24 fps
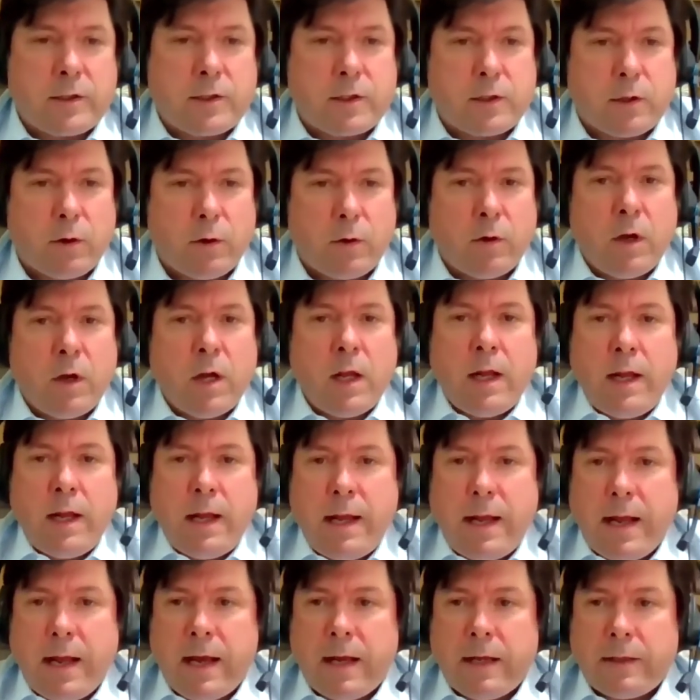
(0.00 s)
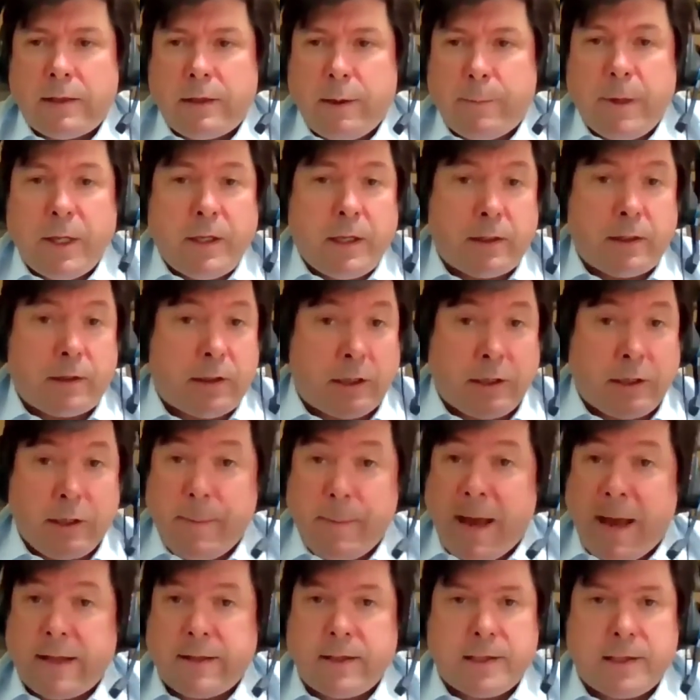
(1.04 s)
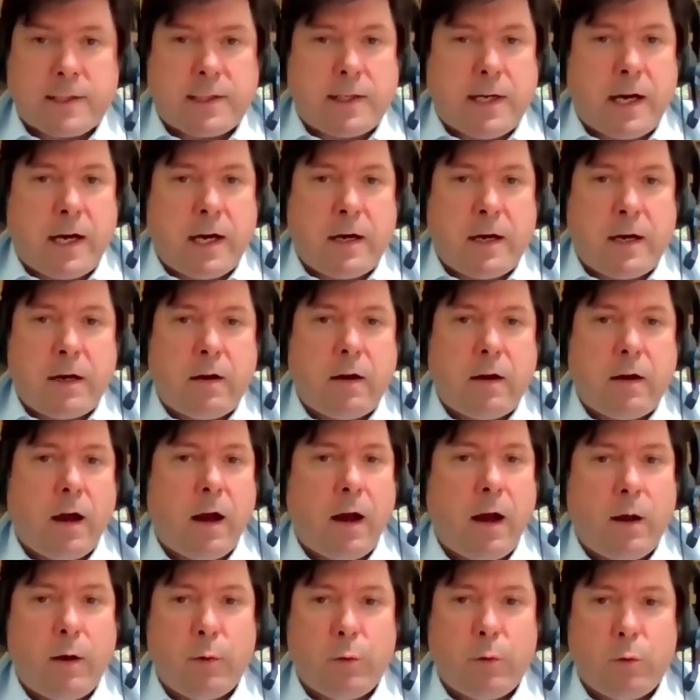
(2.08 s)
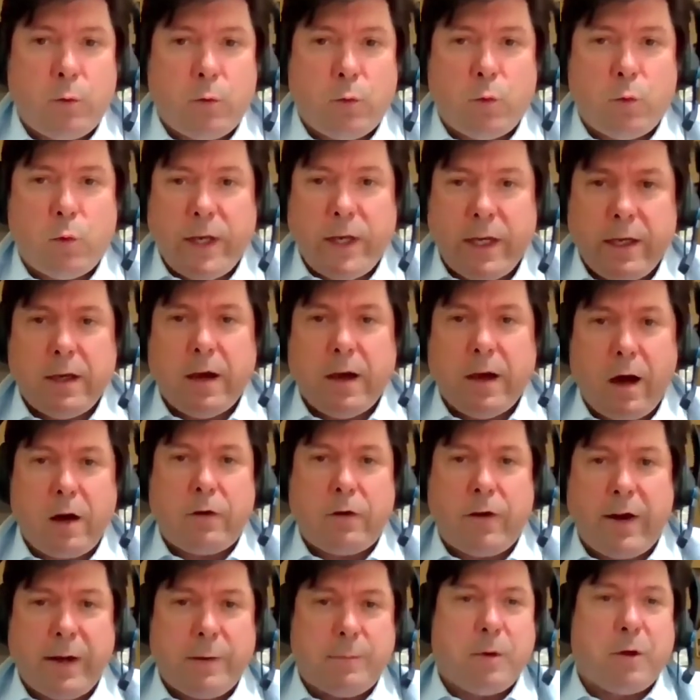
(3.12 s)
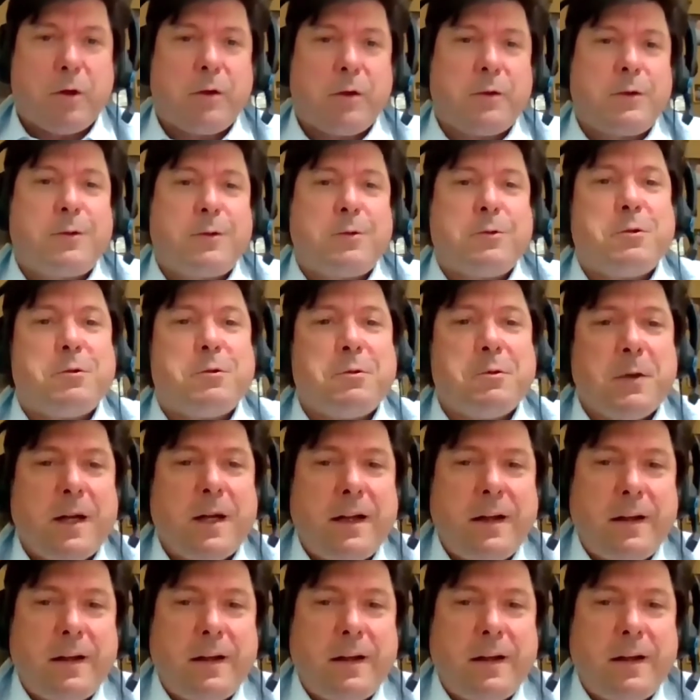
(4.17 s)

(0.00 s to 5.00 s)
So the minute the demand is there, we are able to